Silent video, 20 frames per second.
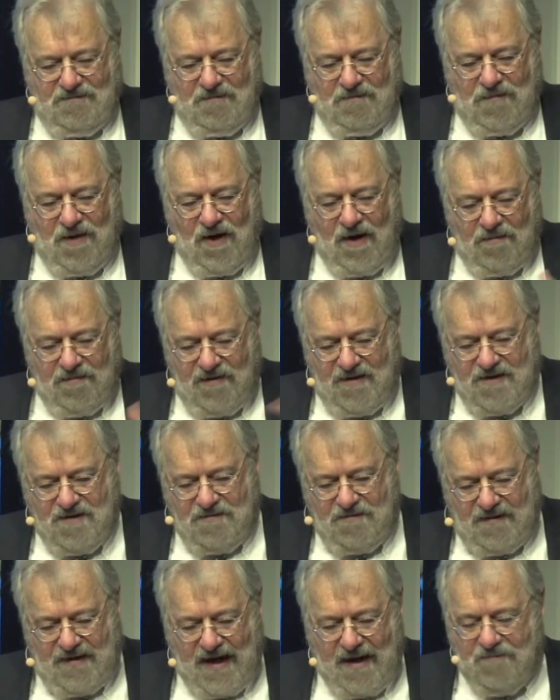Barbara
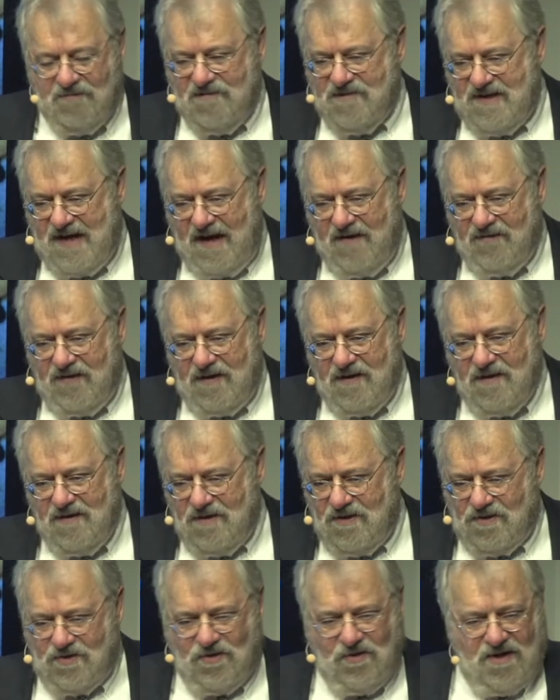is camera savvy.
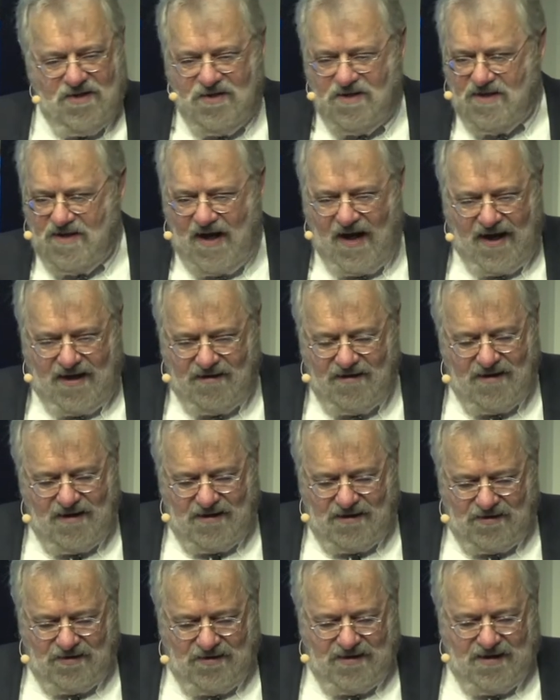George is not.
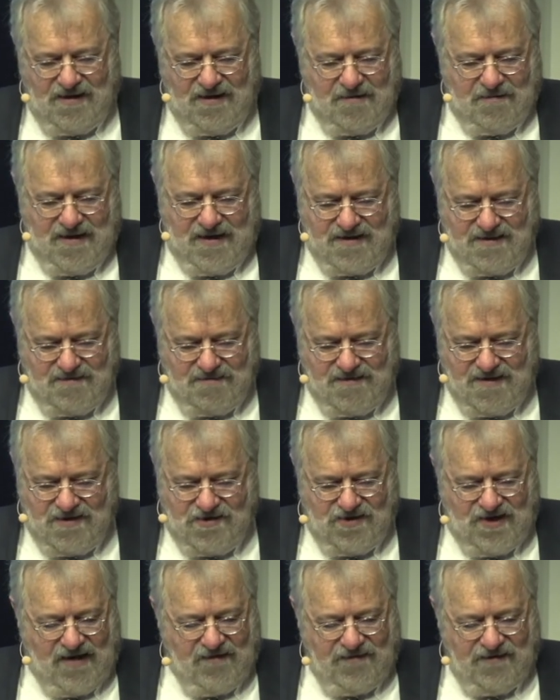Look at him. He's
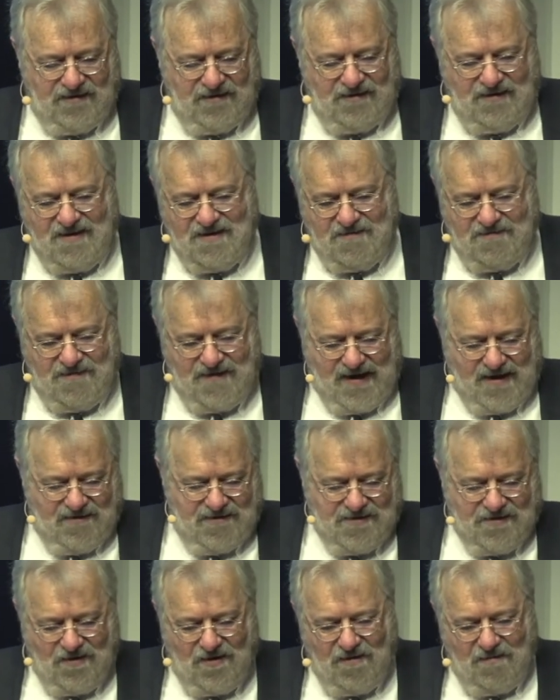disheveled. His
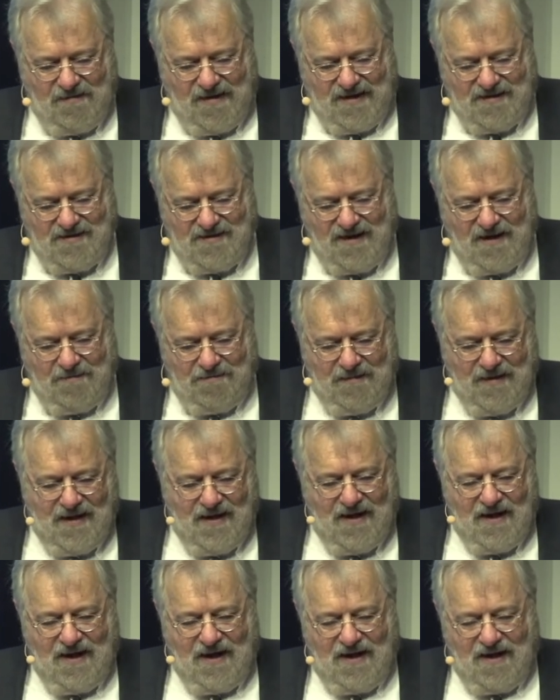hair is all messed up.
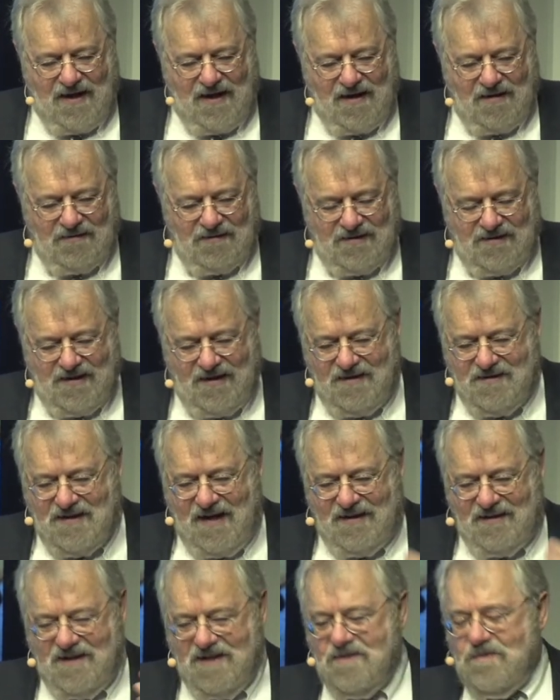Uh, things
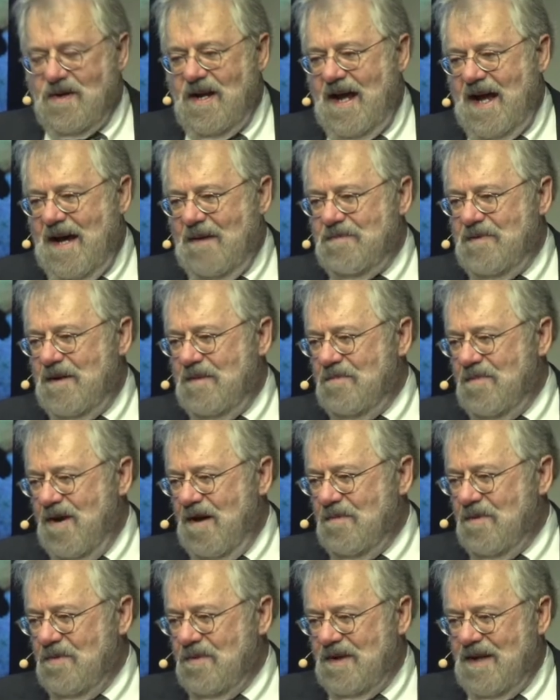like this would happen, and
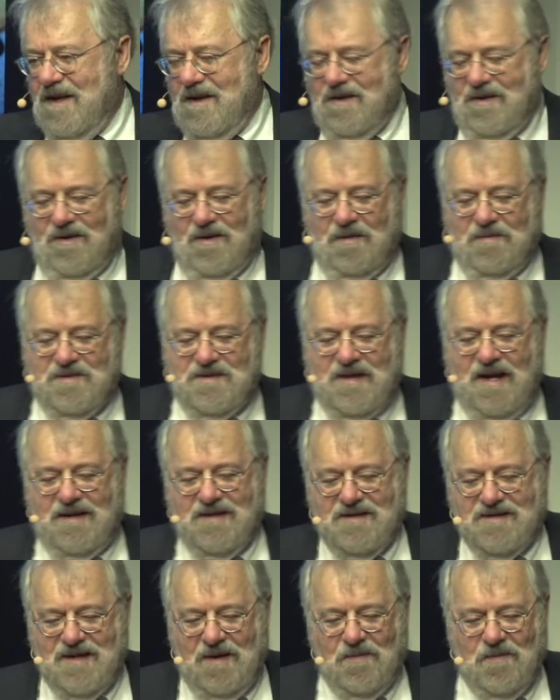Barbara would get all upset
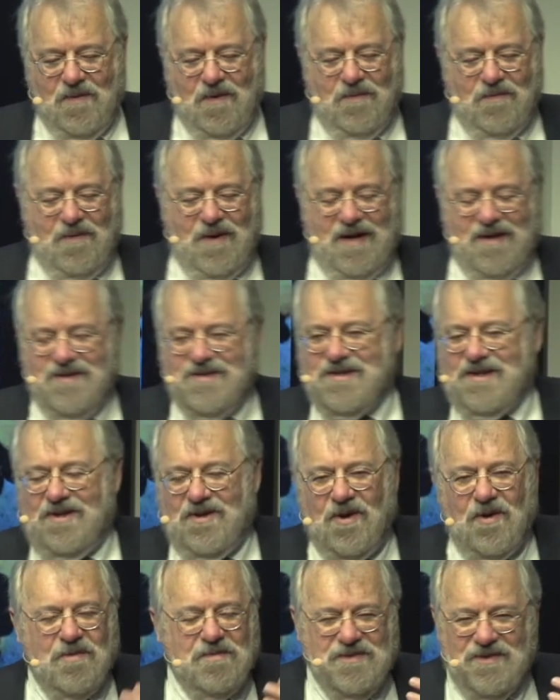and say, well, why don't you
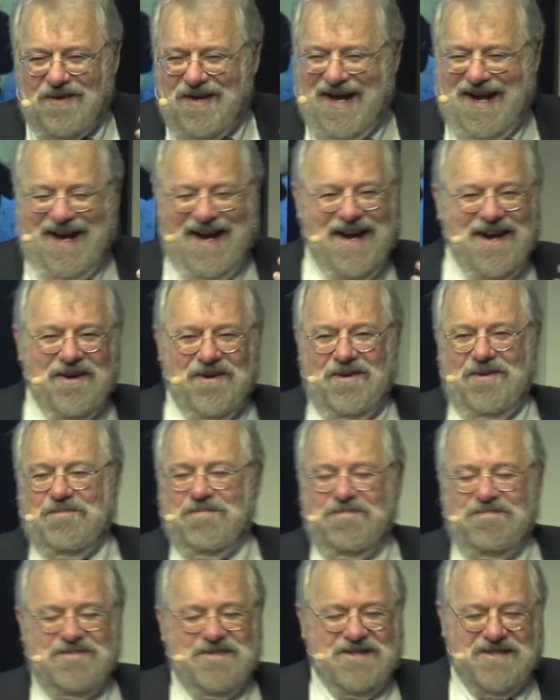comb your hair or
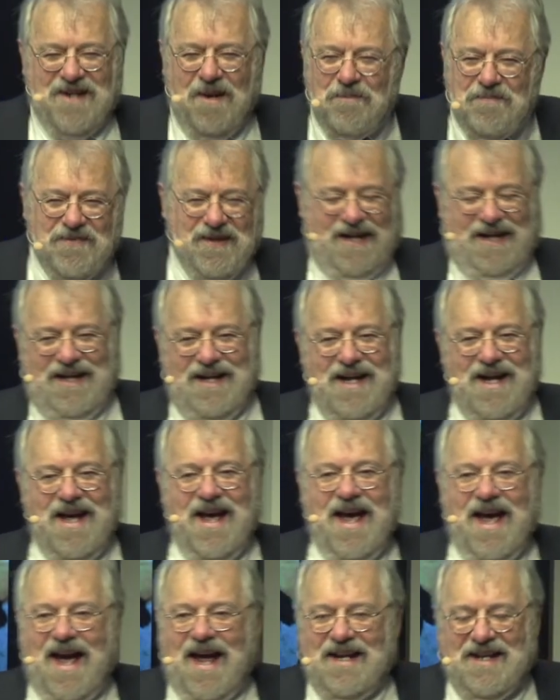something?
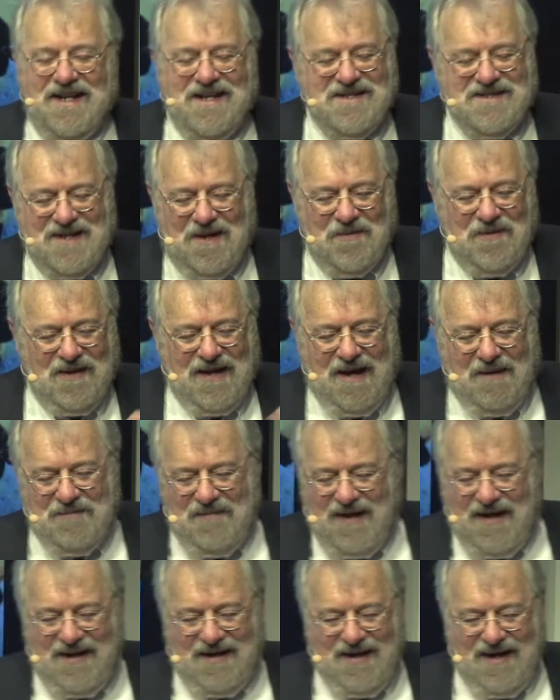And he'd say, well, I'm
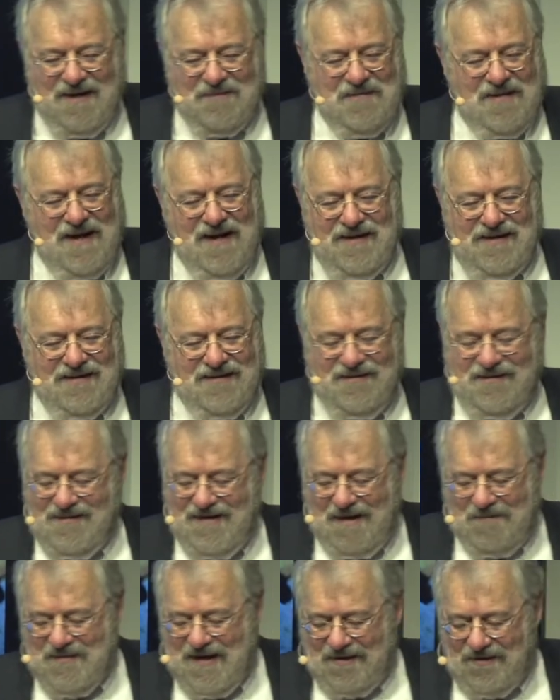not, I'm not,
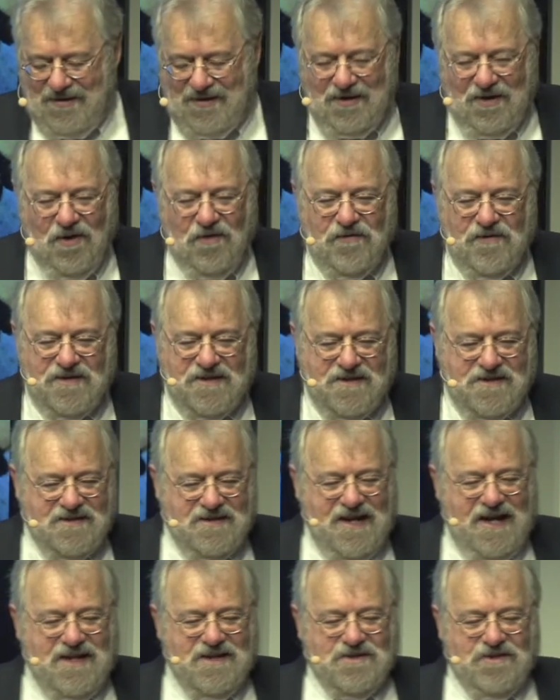I'm not going to go for this
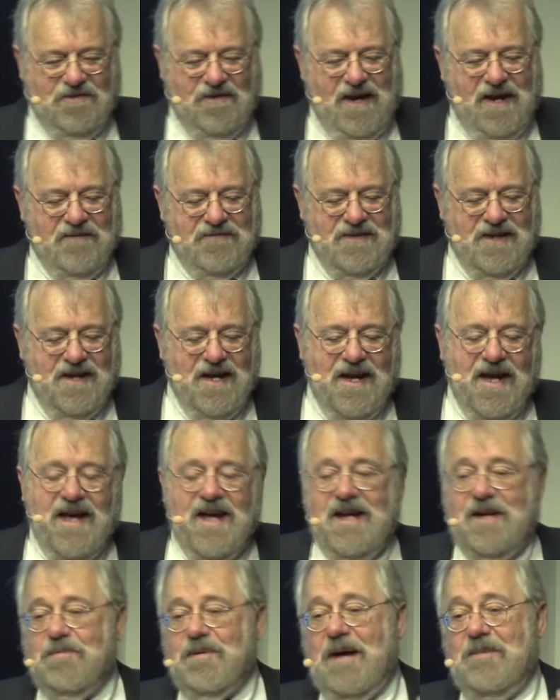stagecraft.
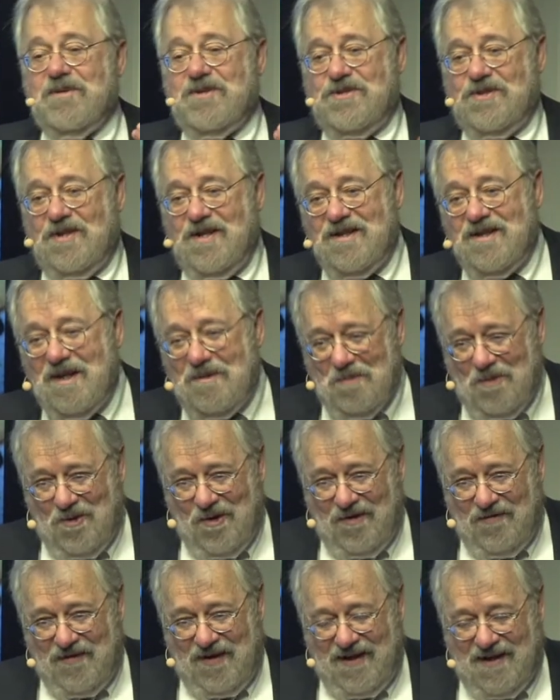He probably should have done
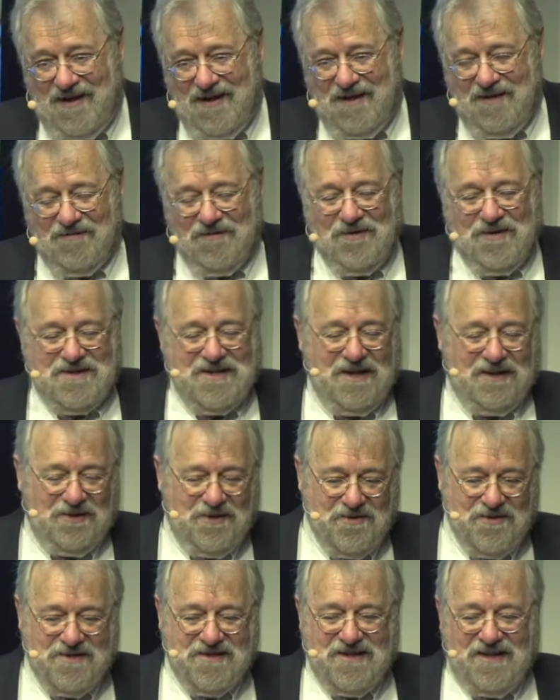more of it. Of course, he
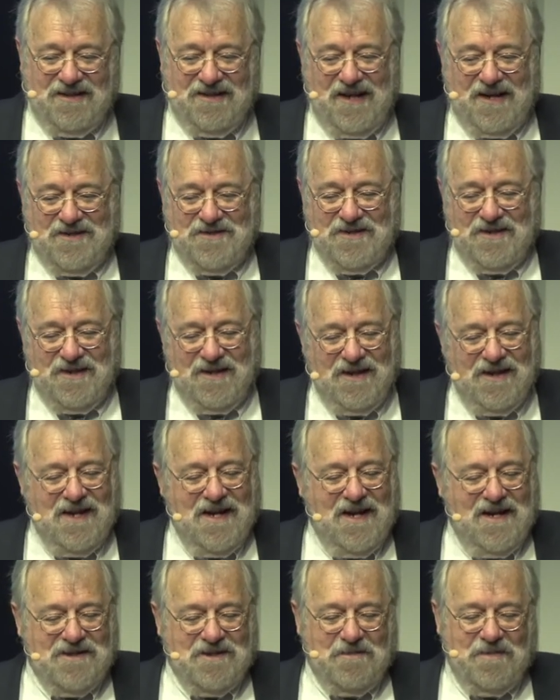loses the election
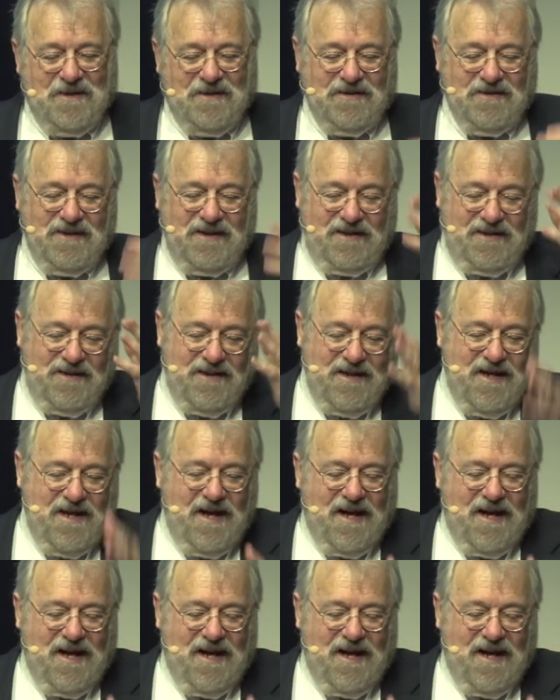to Bill Clinton.